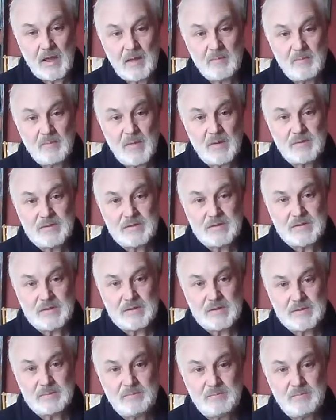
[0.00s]

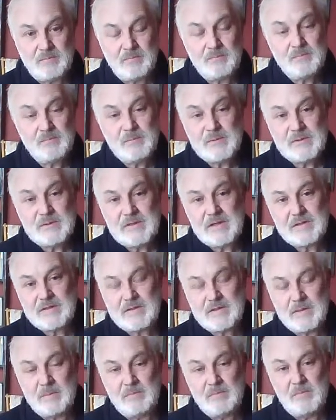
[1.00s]
Moses's
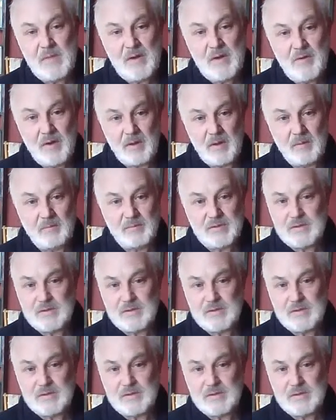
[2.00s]
sister Miriam,